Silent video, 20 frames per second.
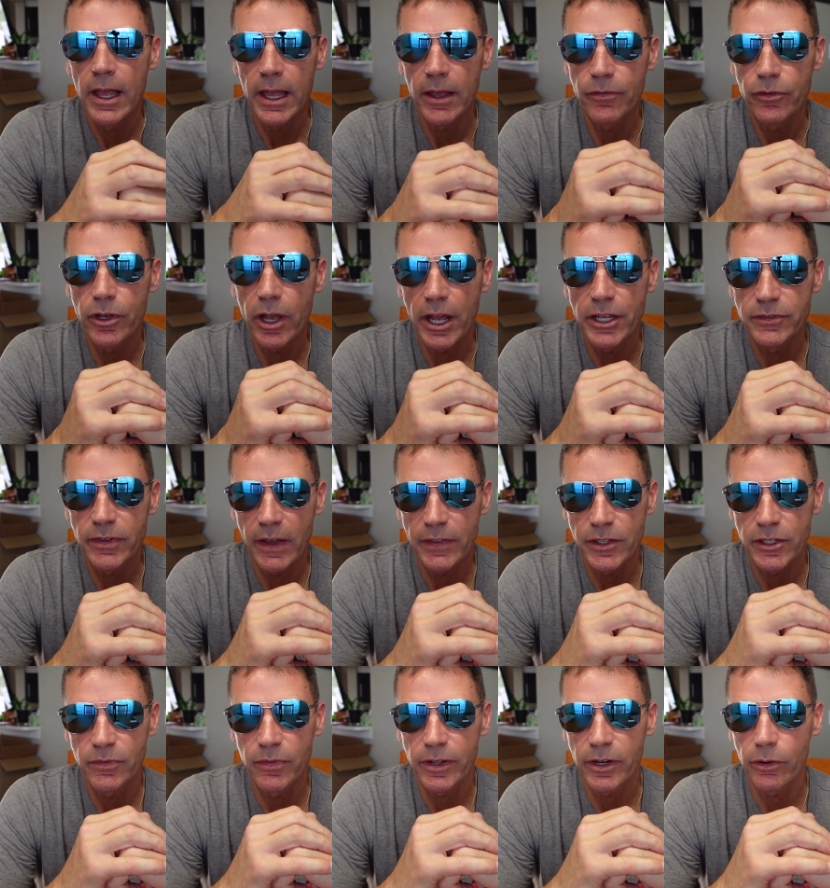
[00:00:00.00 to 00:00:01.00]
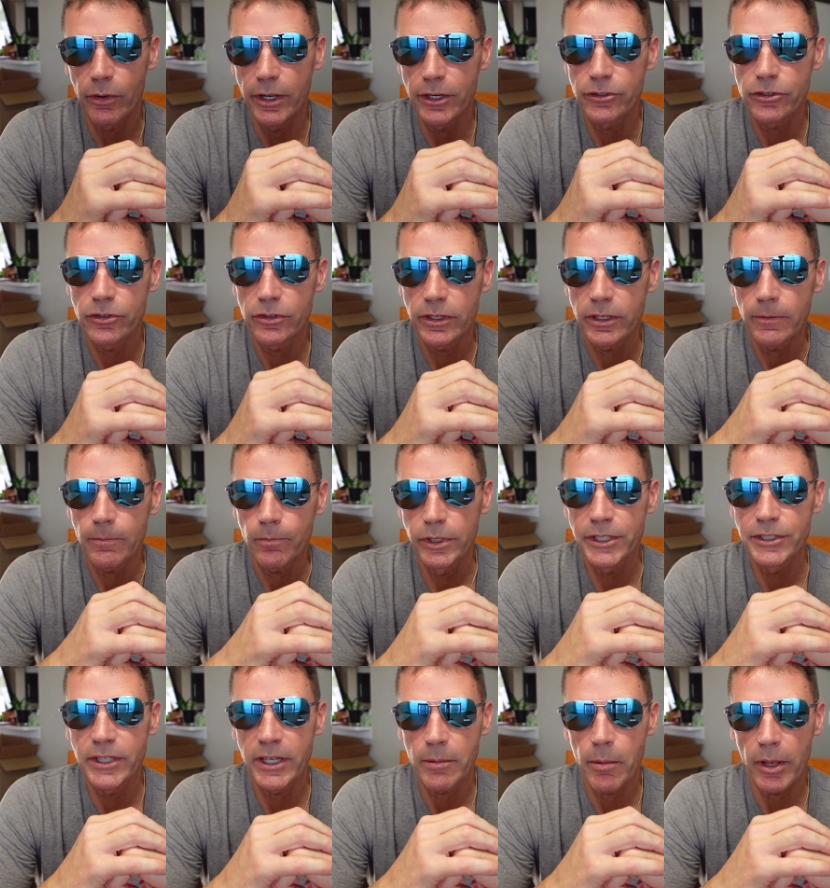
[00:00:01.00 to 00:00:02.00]
If you guys found this video interesting,
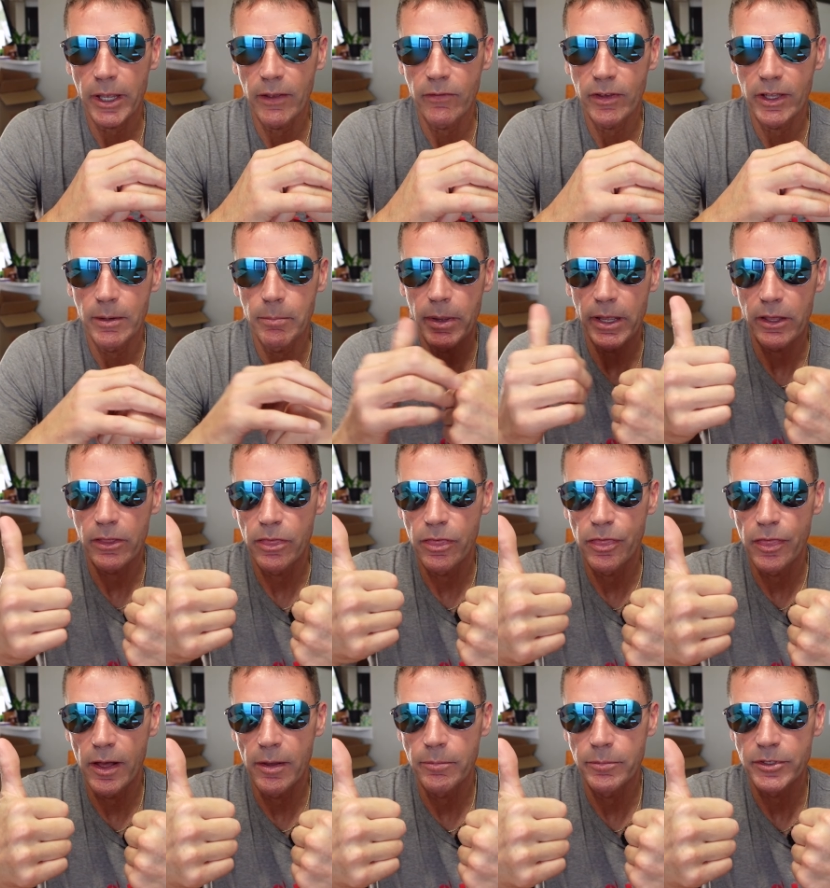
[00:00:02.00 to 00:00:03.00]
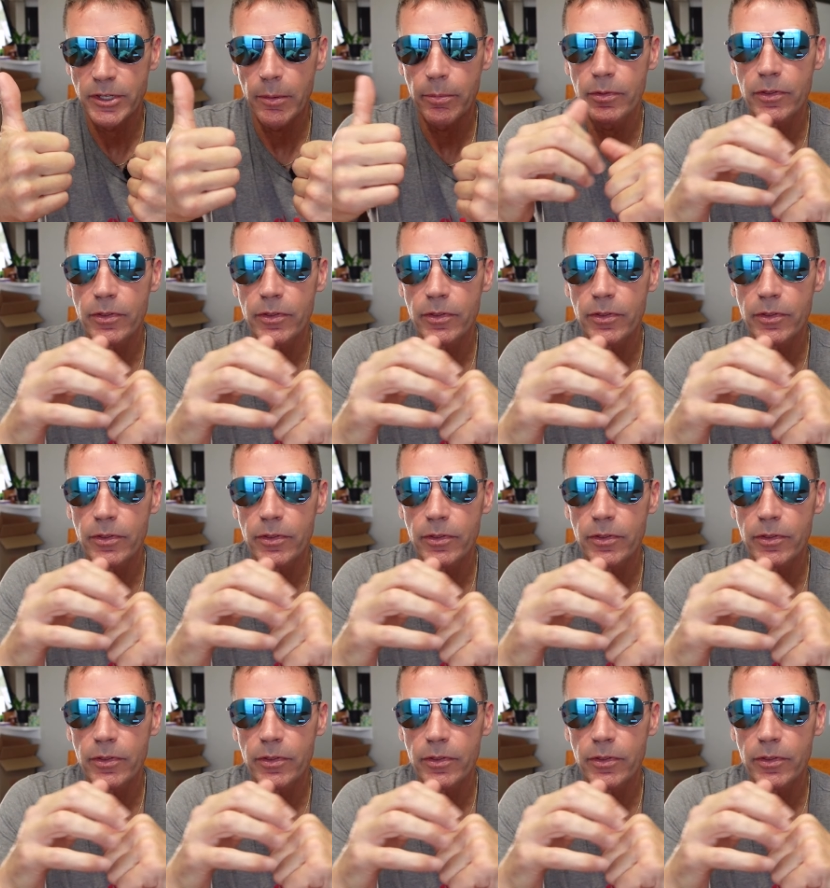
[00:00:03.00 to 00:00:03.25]
please think about giving it a big thumbs up.